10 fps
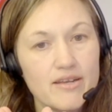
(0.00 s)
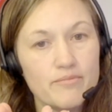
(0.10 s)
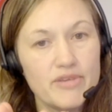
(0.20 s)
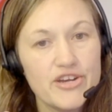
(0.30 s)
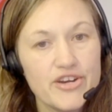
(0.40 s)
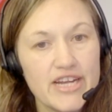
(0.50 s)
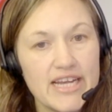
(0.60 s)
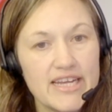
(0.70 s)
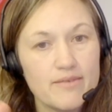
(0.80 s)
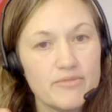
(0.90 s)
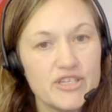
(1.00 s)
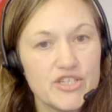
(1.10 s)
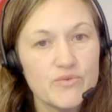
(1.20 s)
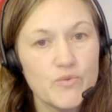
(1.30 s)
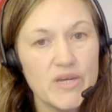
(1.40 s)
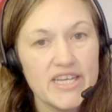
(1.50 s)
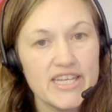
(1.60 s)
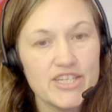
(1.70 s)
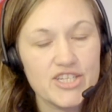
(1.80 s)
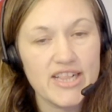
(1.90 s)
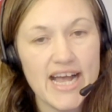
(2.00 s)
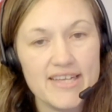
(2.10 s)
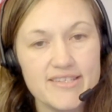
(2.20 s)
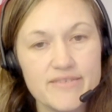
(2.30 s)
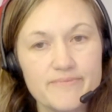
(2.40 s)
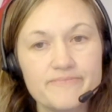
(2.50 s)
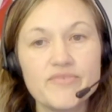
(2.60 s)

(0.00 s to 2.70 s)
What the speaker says: period in between each class.